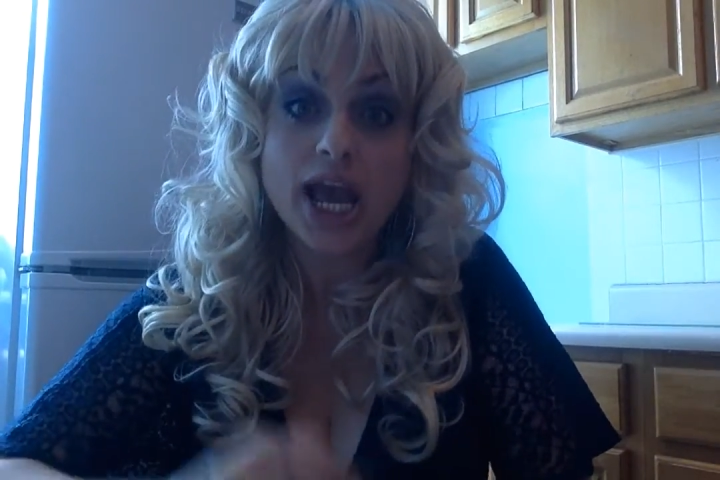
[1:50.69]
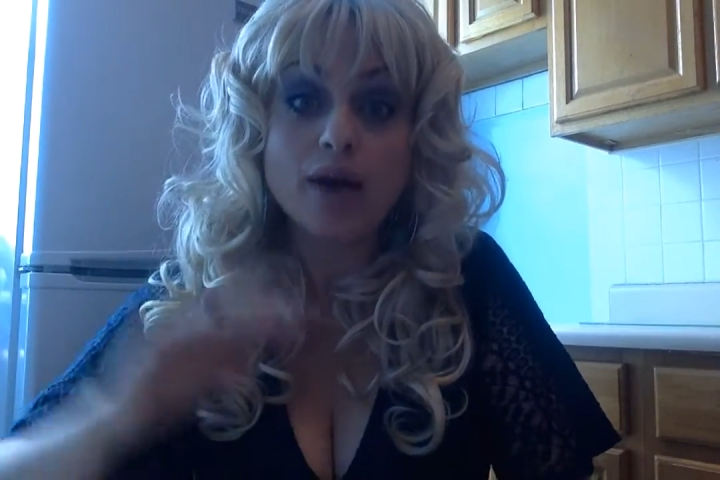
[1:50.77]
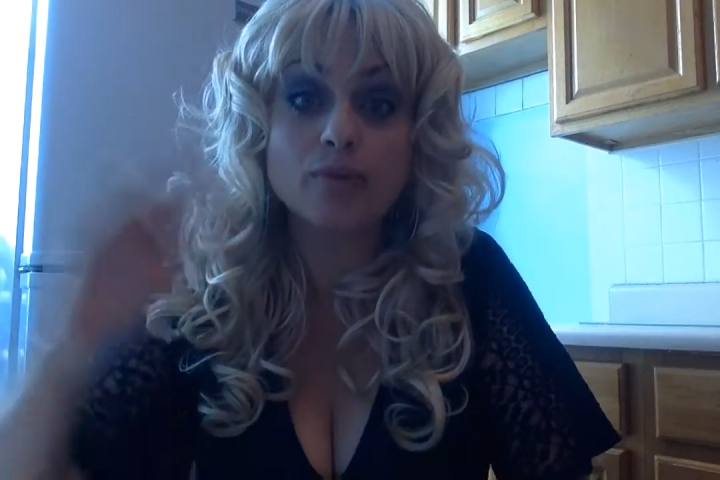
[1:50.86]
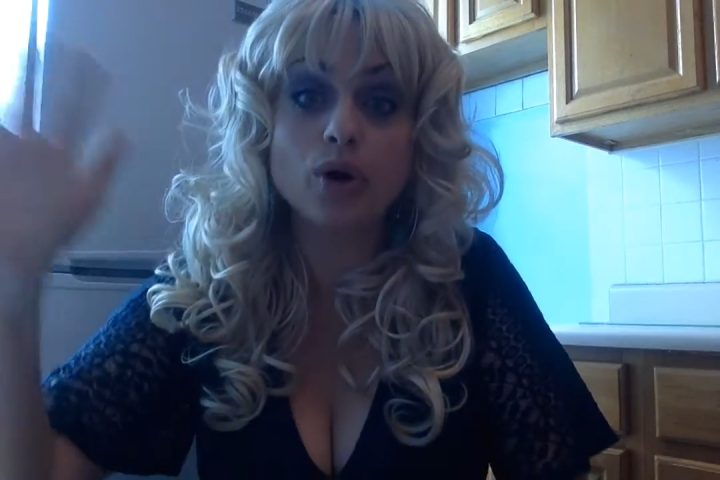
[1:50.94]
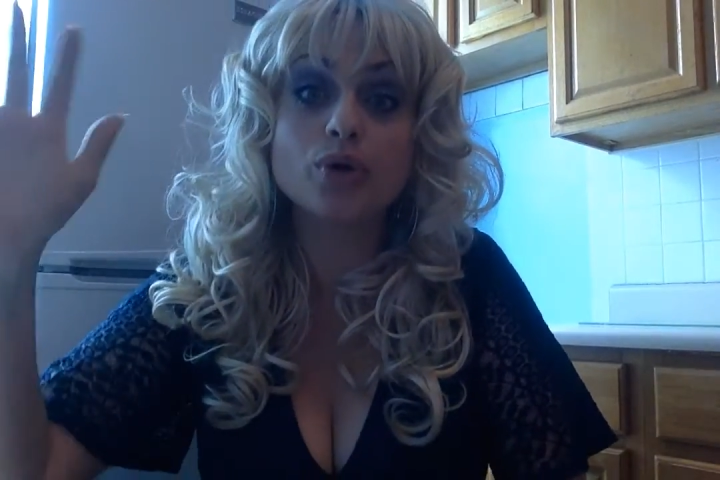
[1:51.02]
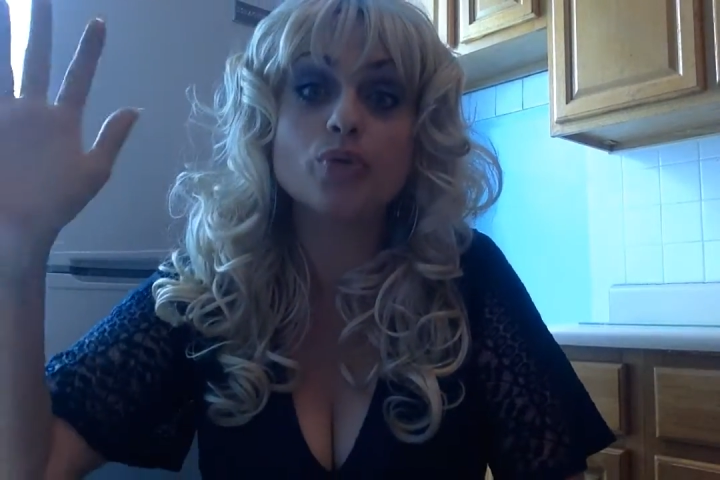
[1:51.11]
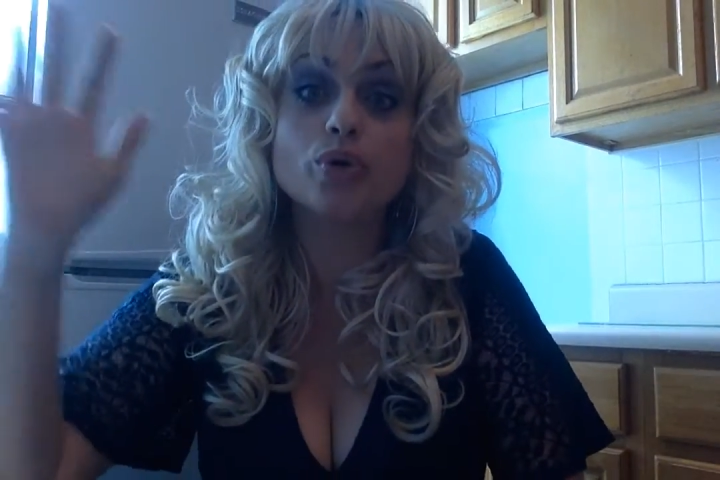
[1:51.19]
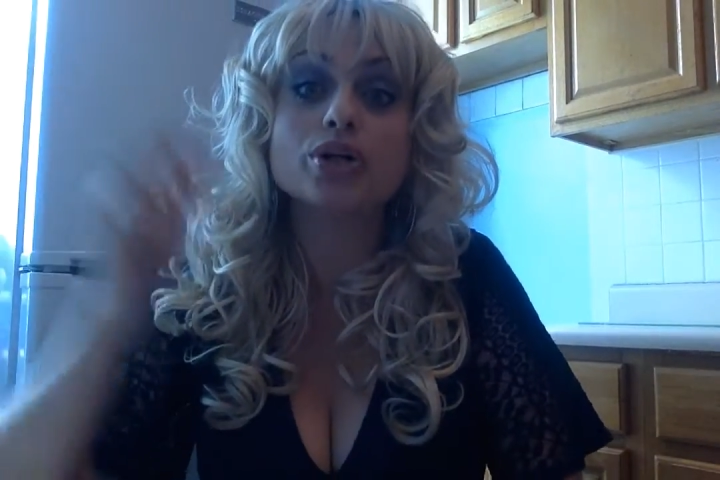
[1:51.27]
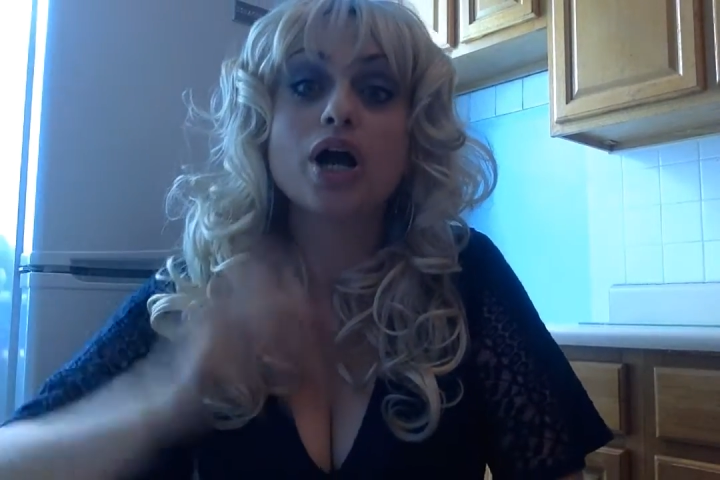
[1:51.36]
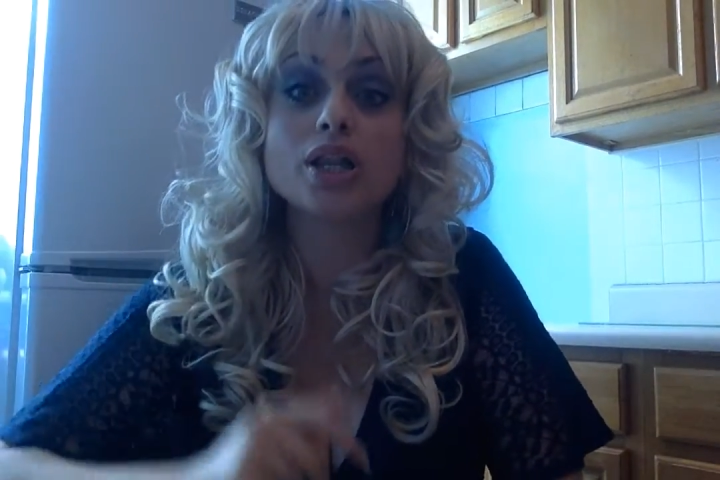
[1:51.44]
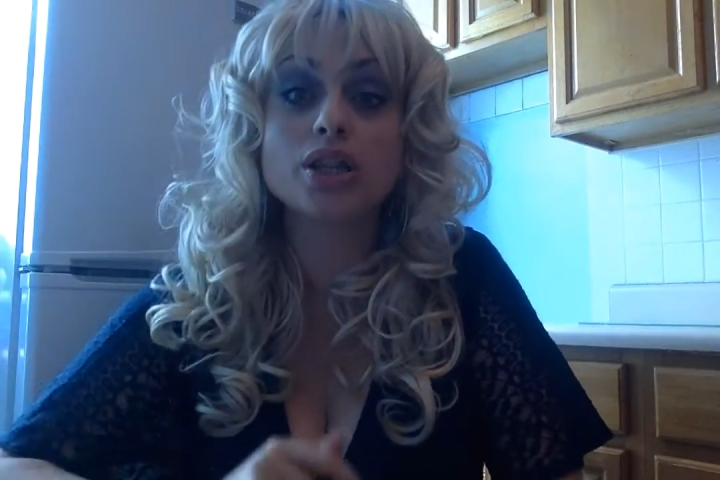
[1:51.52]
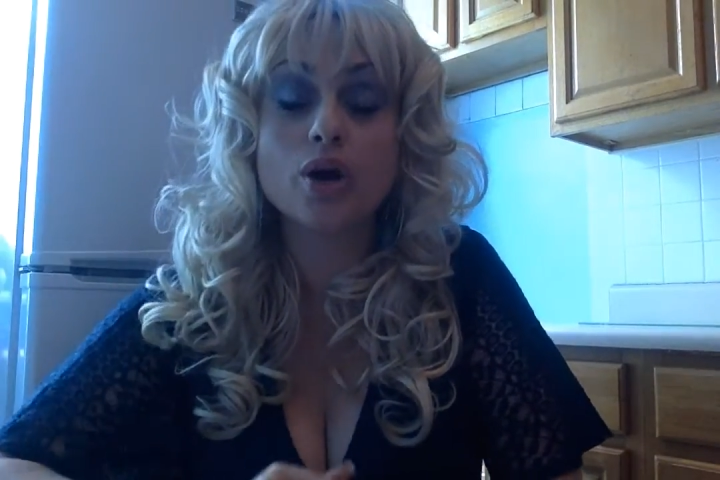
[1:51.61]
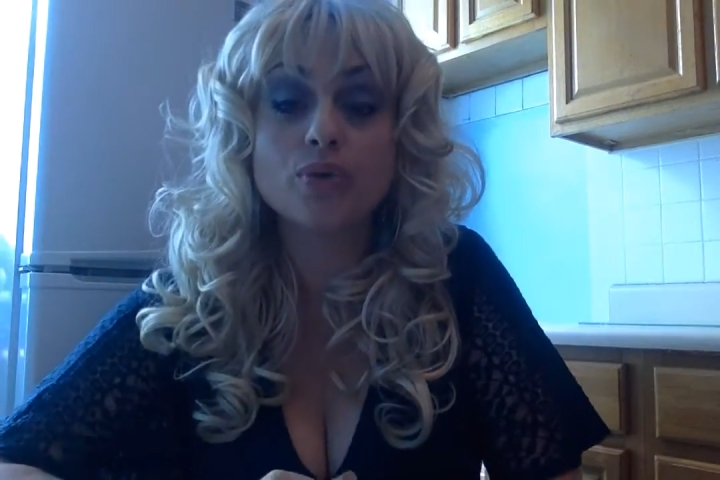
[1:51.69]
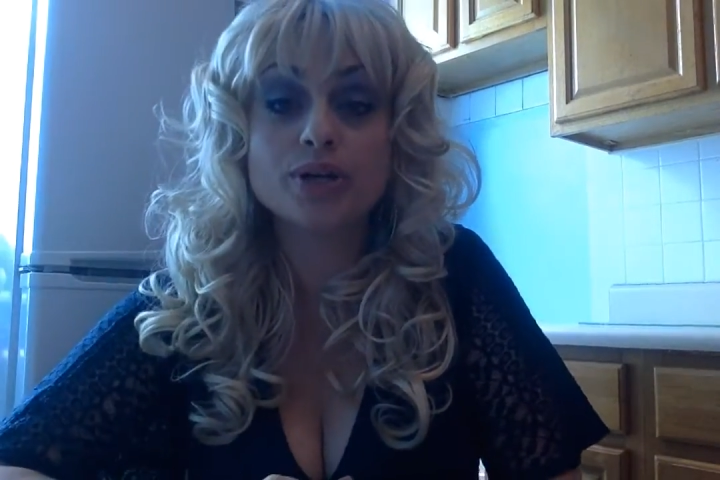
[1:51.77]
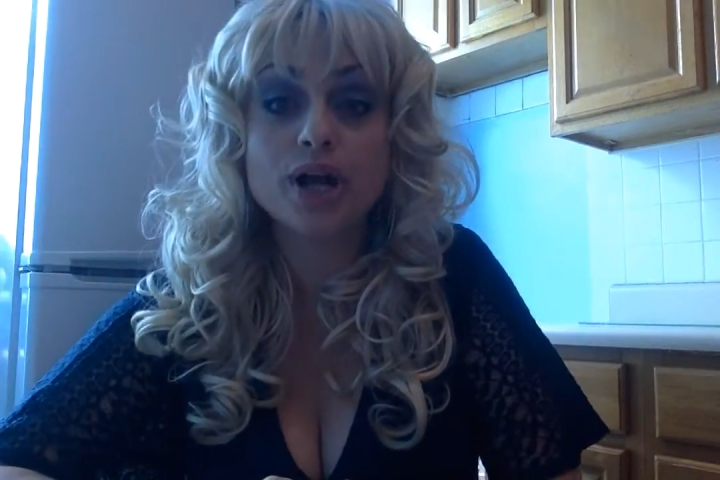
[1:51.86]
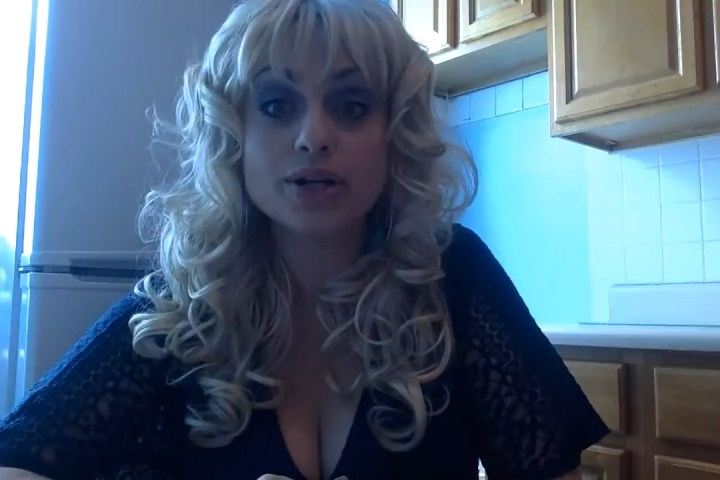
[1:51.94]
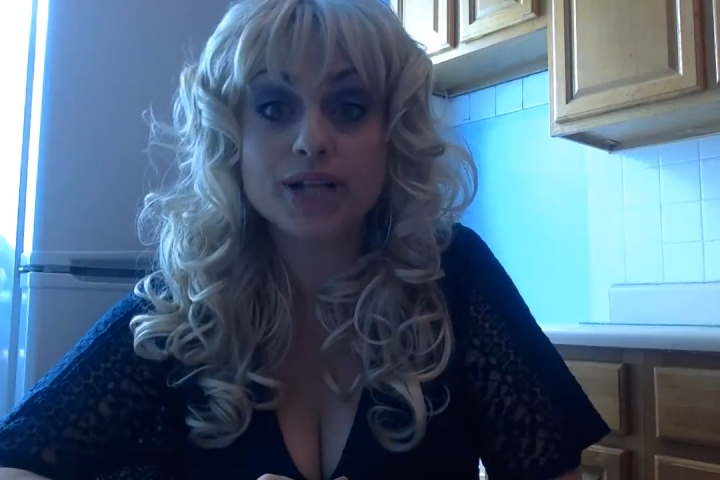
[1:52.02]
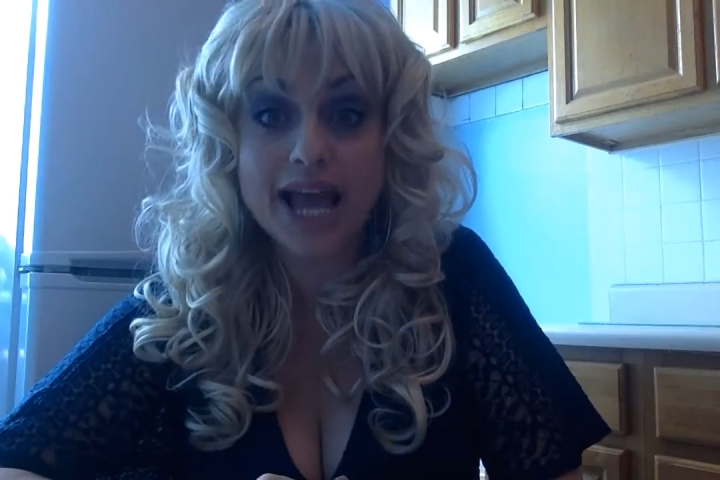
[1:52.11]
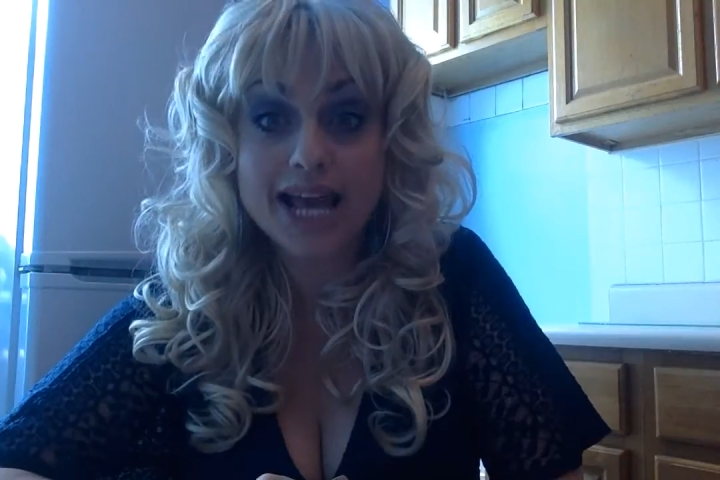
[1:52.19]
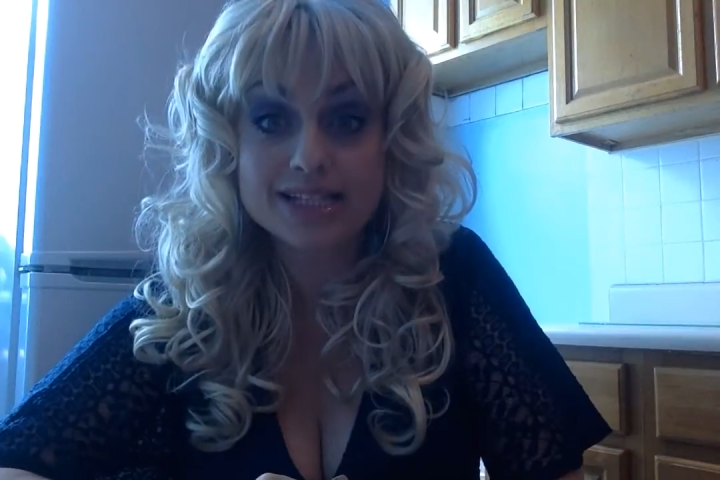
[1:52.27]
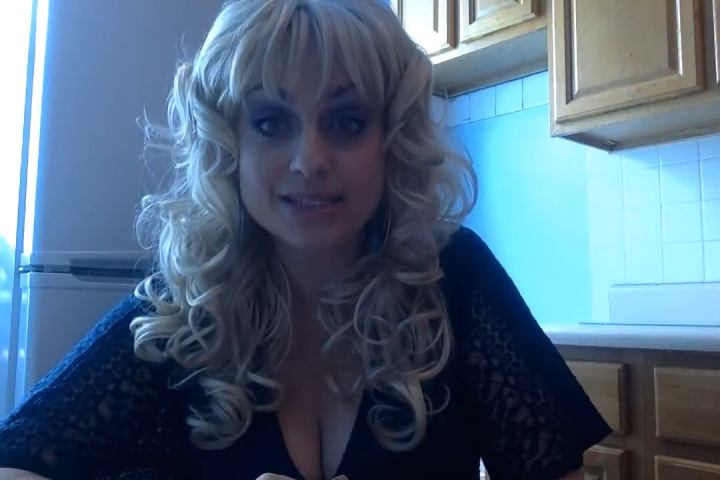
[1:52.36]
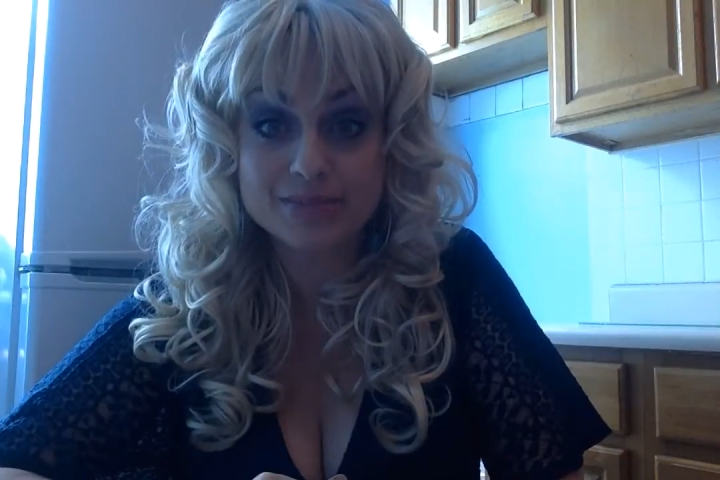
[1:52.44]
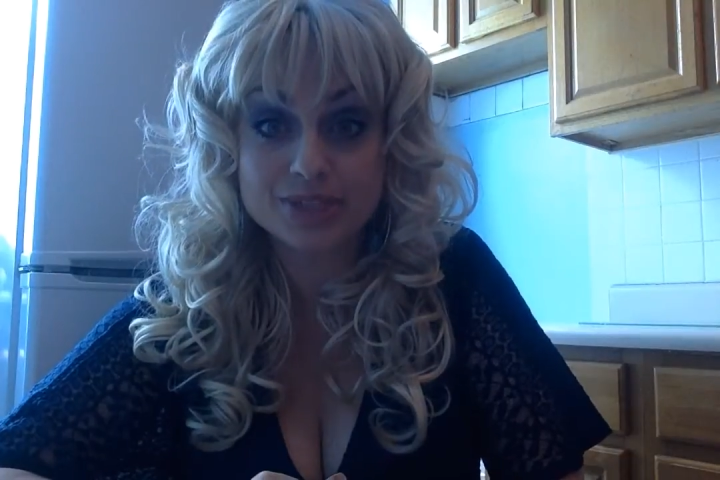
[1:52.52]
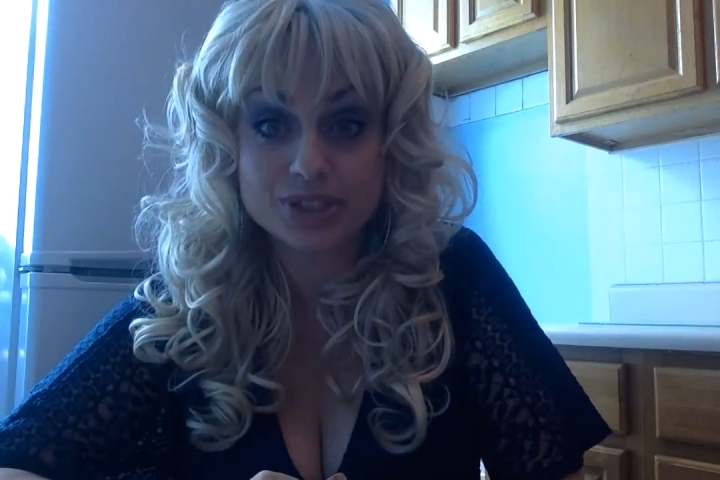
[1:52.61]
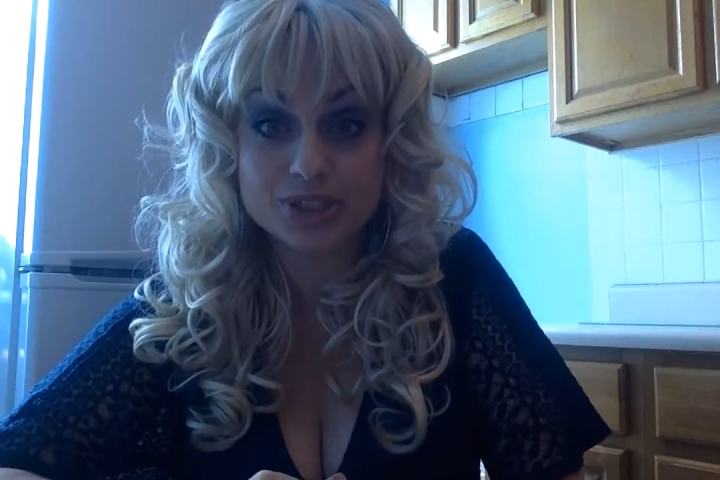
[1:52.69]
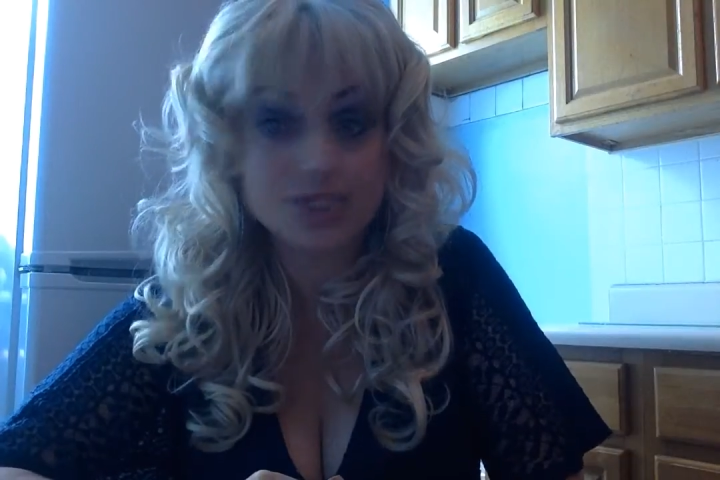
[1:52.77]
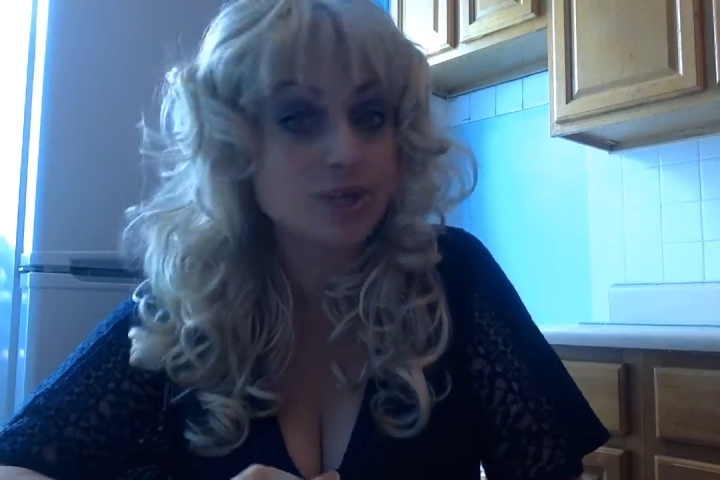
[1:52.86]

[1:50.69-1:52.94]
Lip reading: and want to work on lowering our gas emissions.